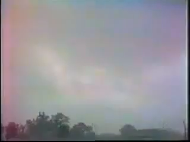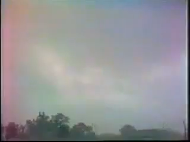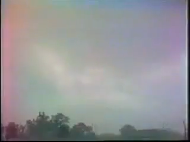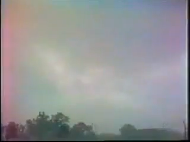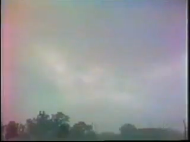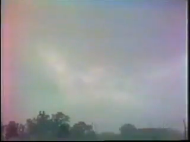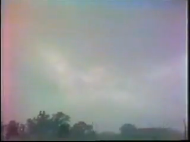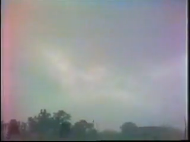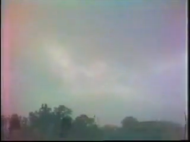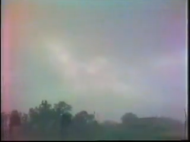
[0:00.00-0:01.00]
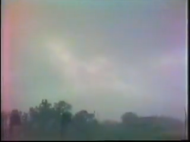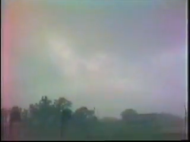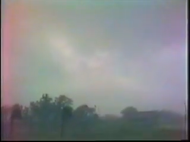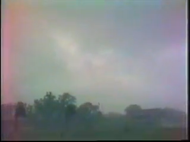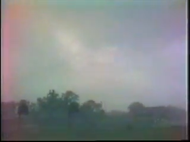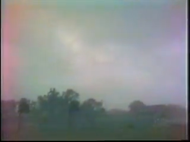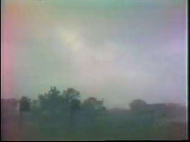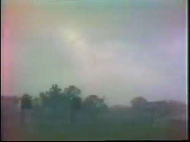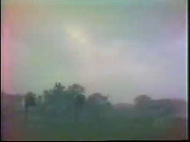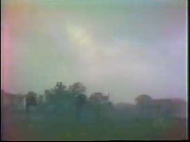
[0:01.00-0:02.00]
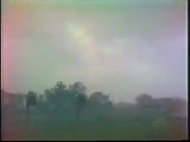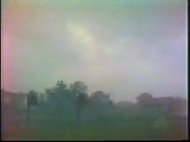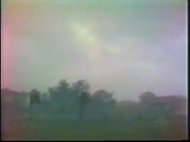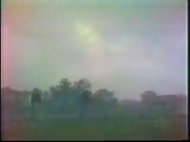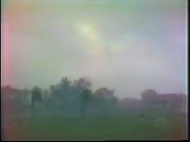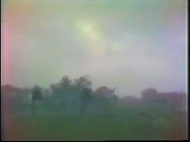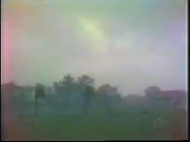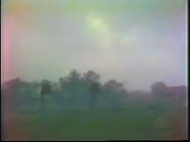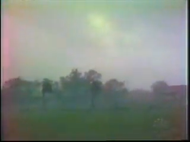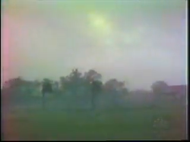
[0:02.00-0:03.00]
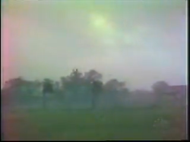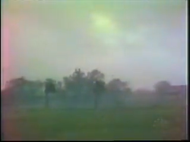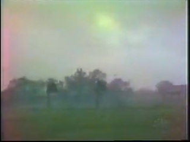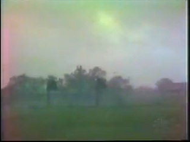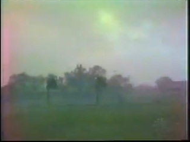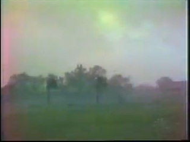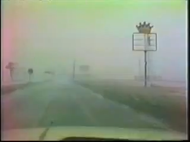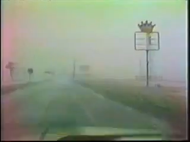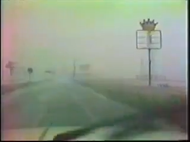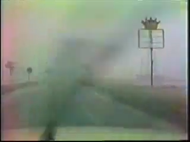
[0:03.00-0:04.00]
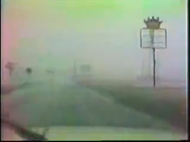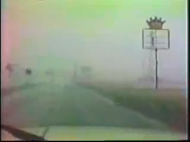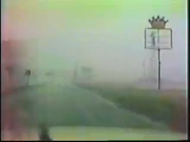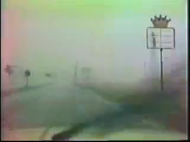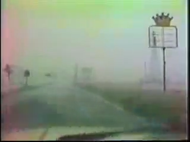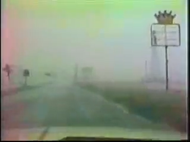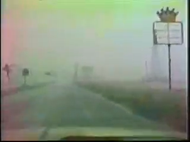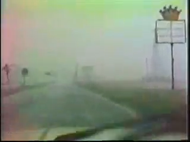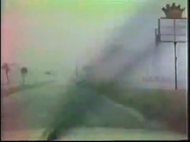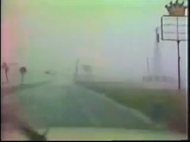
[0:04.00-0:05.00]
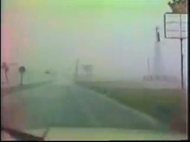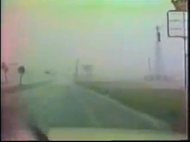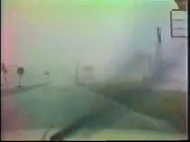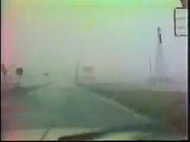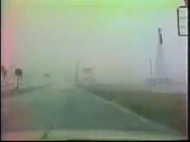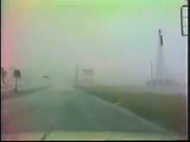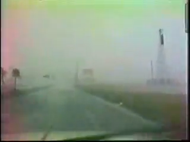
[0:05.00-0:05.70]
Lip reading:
(no speaker visible)